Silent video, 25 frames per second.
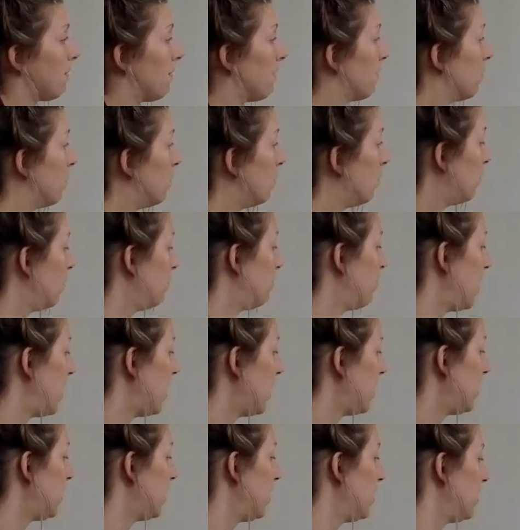Well, if I
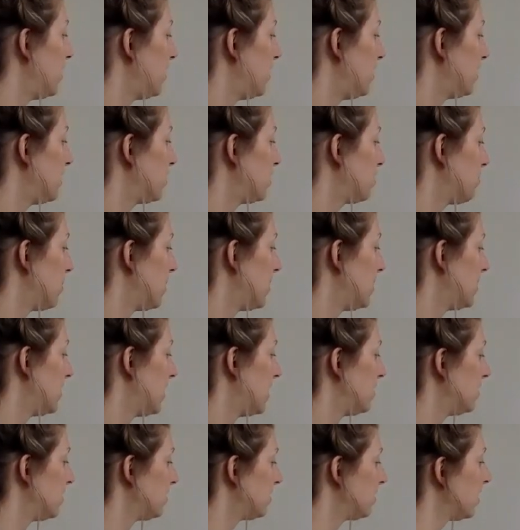had, here's my
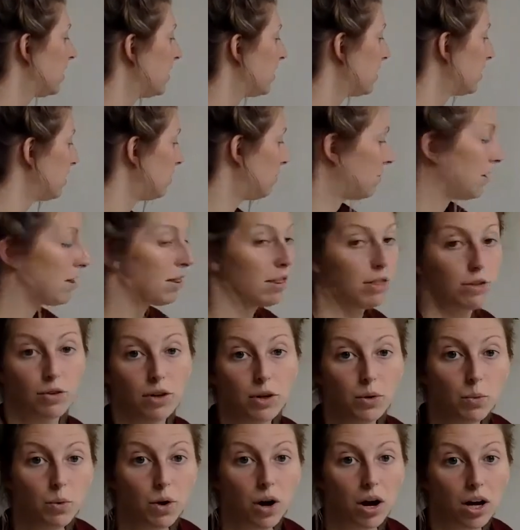10 stick and my 3
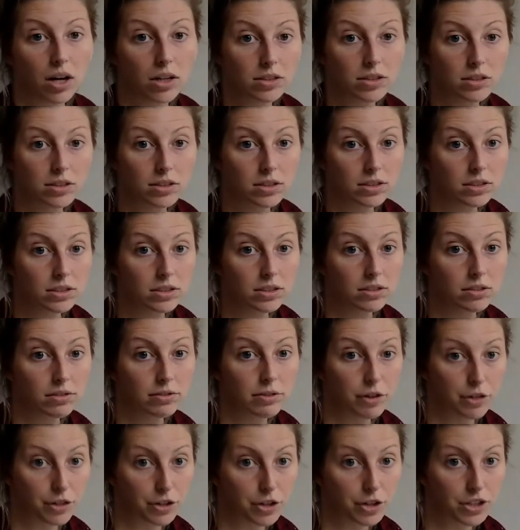ones
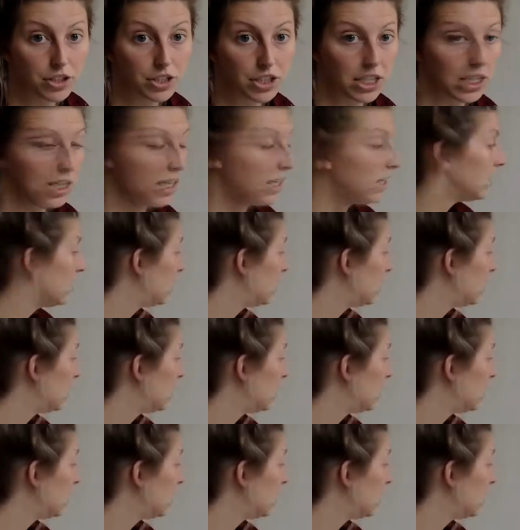for 13,